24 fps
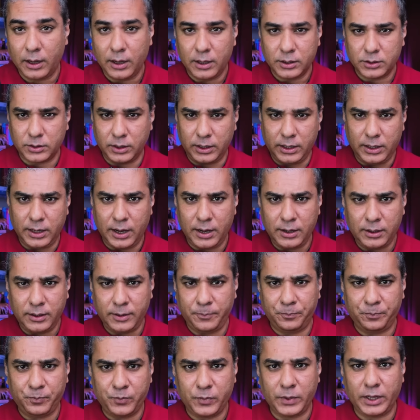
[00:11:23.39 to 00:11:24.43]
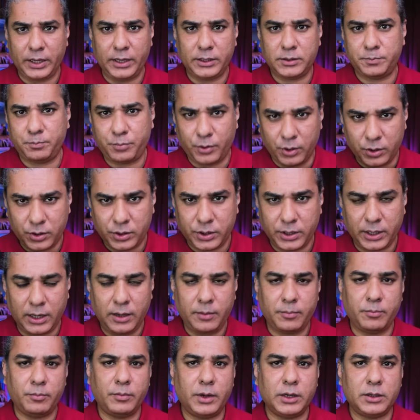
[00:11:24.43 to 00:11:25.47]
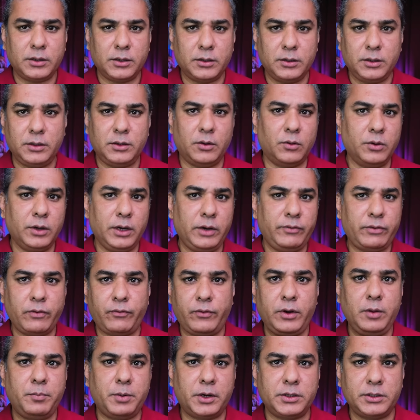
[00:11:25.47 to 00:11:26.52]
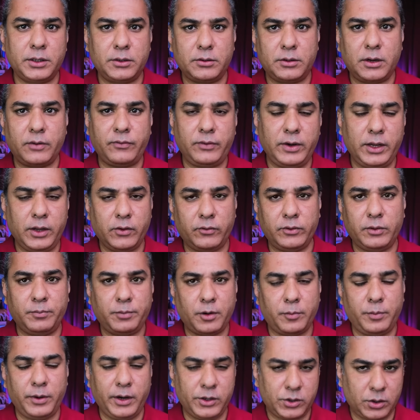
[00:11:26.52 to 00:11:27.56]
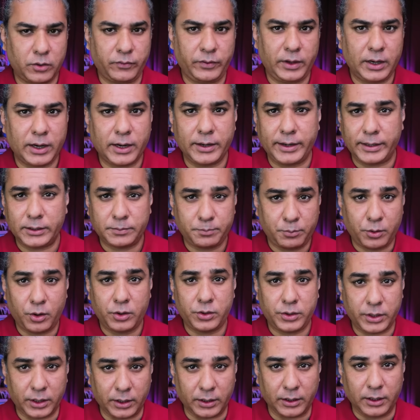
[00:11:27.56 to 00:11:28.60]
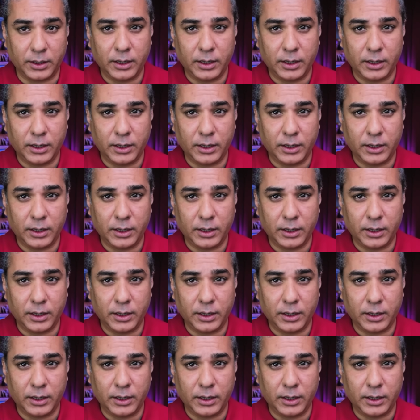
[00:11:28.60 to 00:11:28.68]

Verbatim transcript: So Iran is Persia, but only 50% roughly of the population of Iran is Persian.